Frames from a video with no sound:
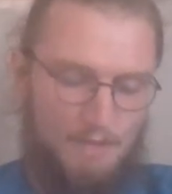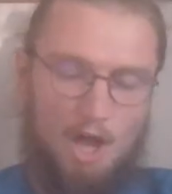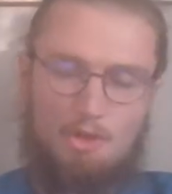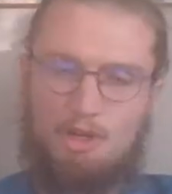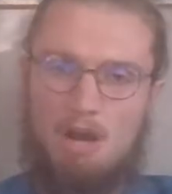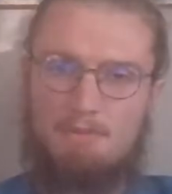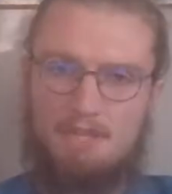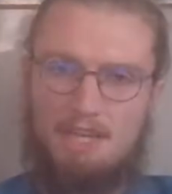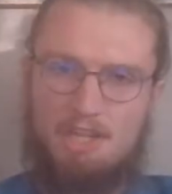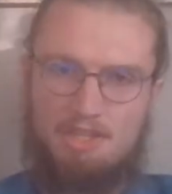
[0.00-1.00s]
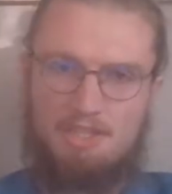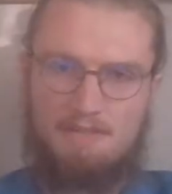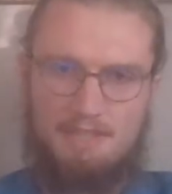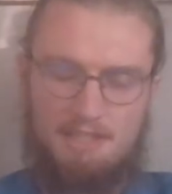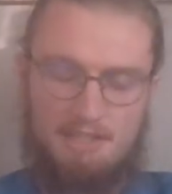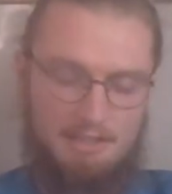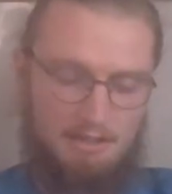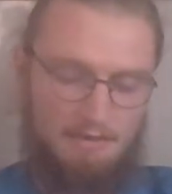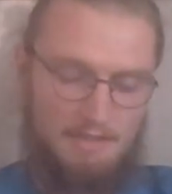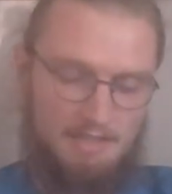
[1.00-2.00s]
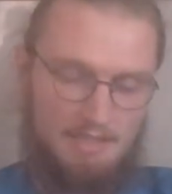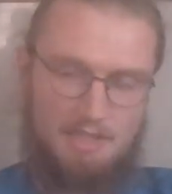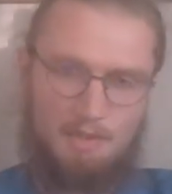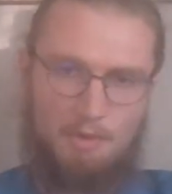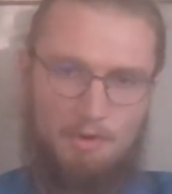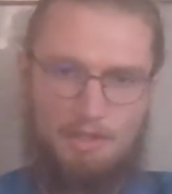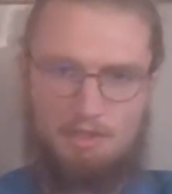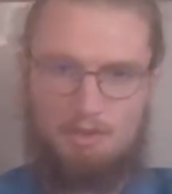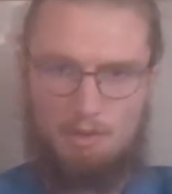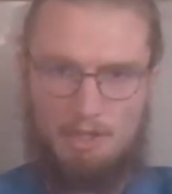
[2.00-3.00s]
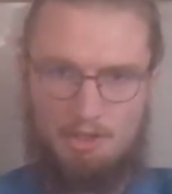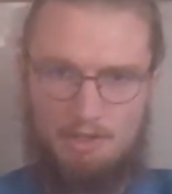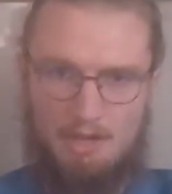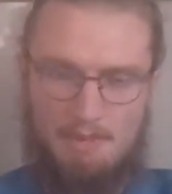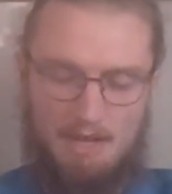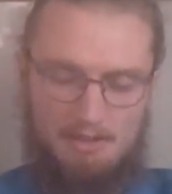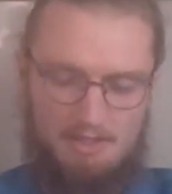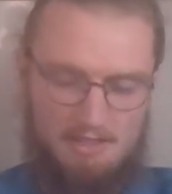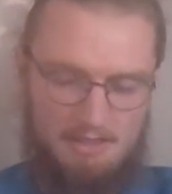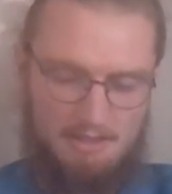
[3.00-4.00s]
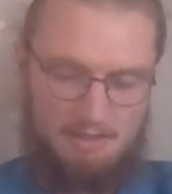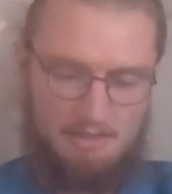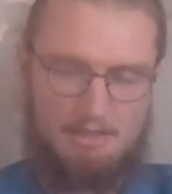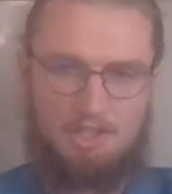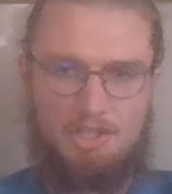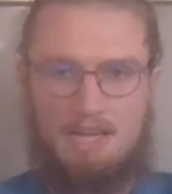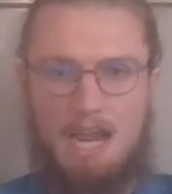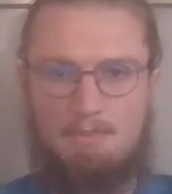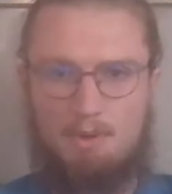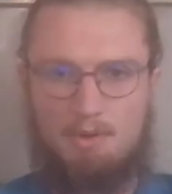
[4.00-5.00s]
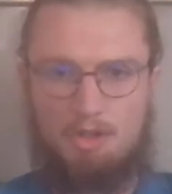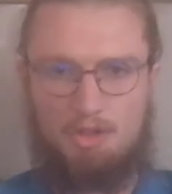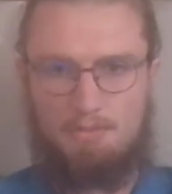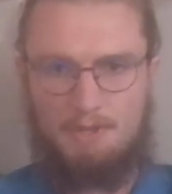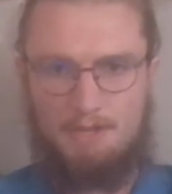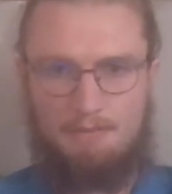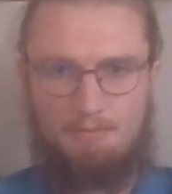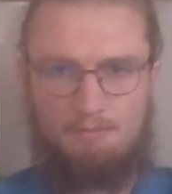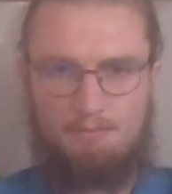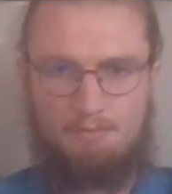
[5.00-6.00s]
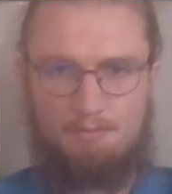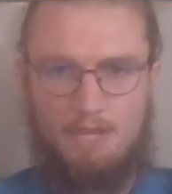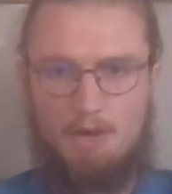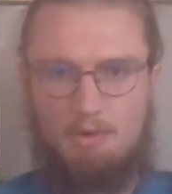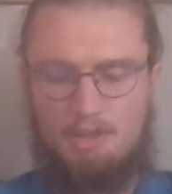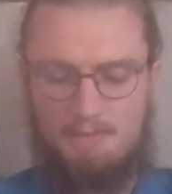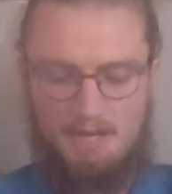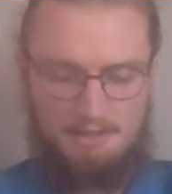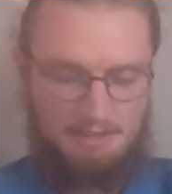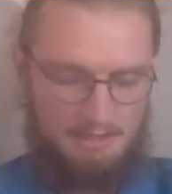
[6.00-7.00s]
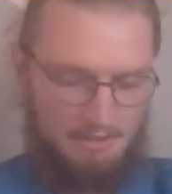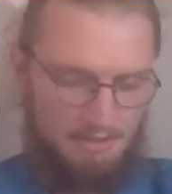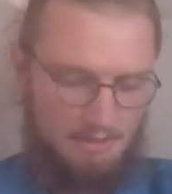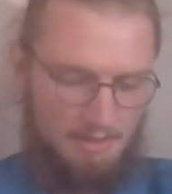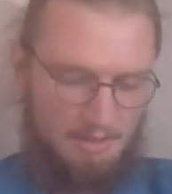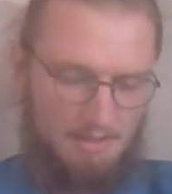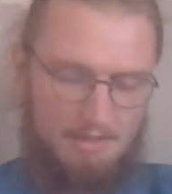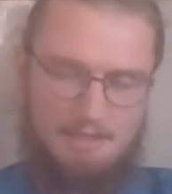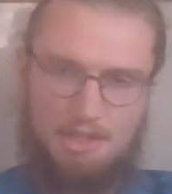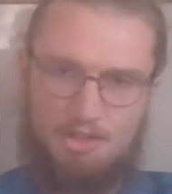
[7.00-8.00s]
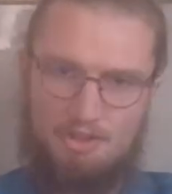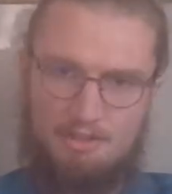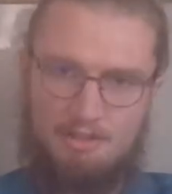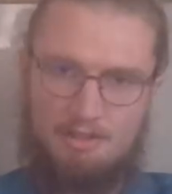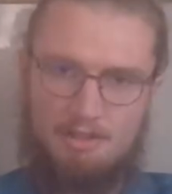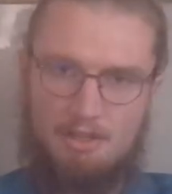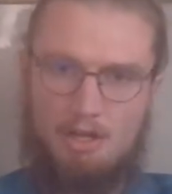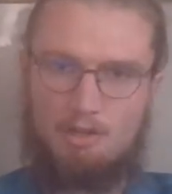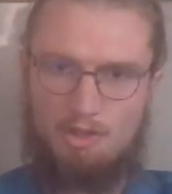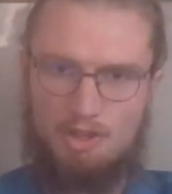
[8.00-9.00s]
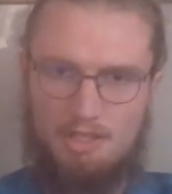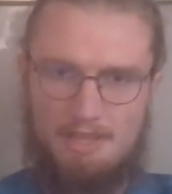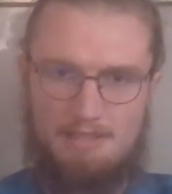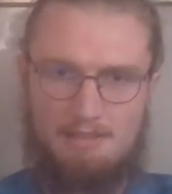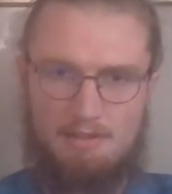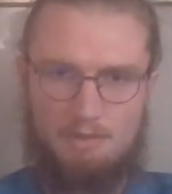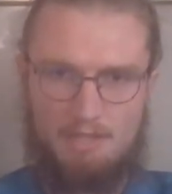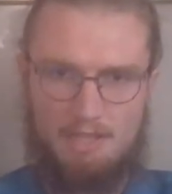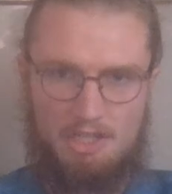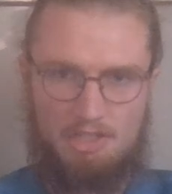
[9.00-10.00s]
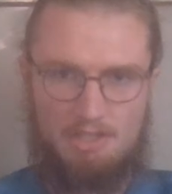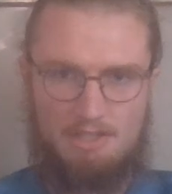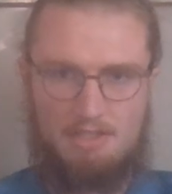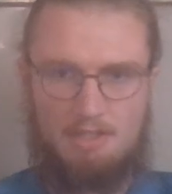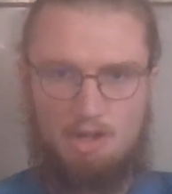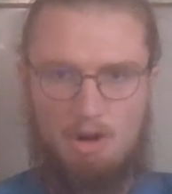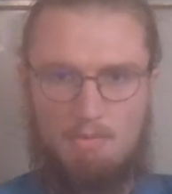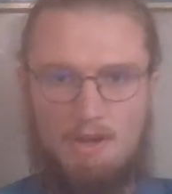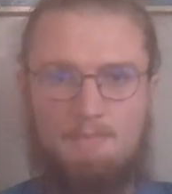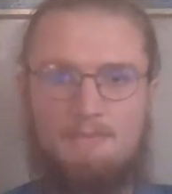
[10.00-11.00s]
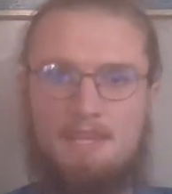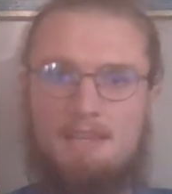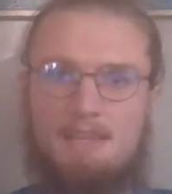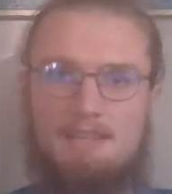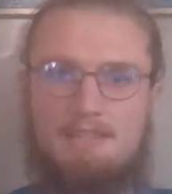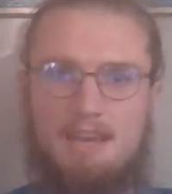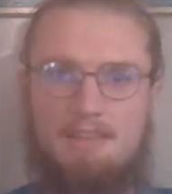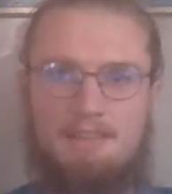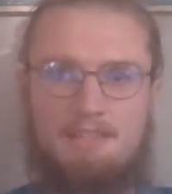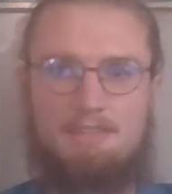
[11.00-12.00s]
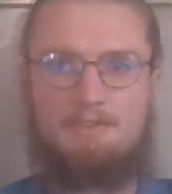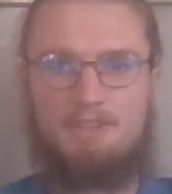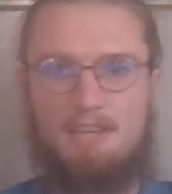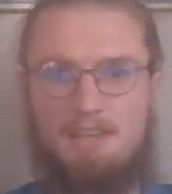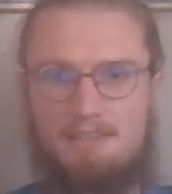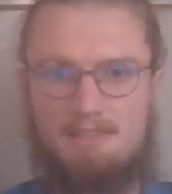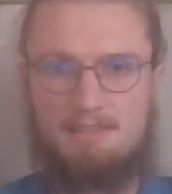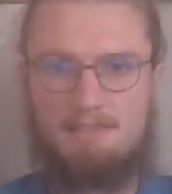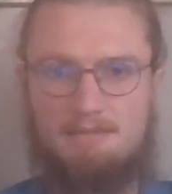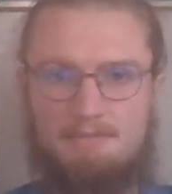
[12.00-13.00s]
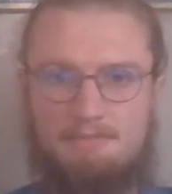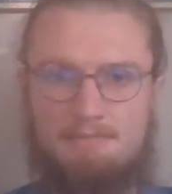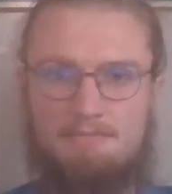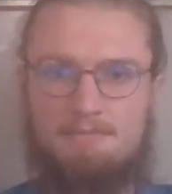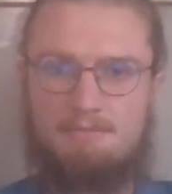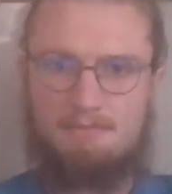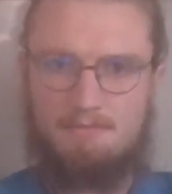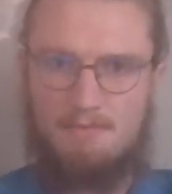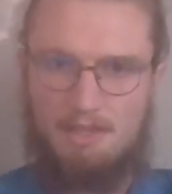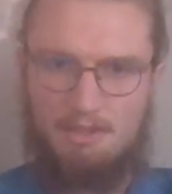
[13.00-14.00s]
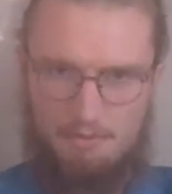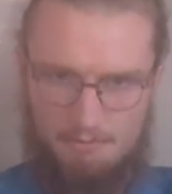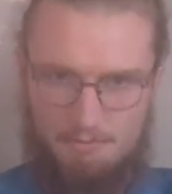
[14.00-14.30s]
Other complications of this disorder include electrolyte balances, such as hyponatremia, arrhythmias, seizures, hallucinations, coma, and death in severe cases. Thank you.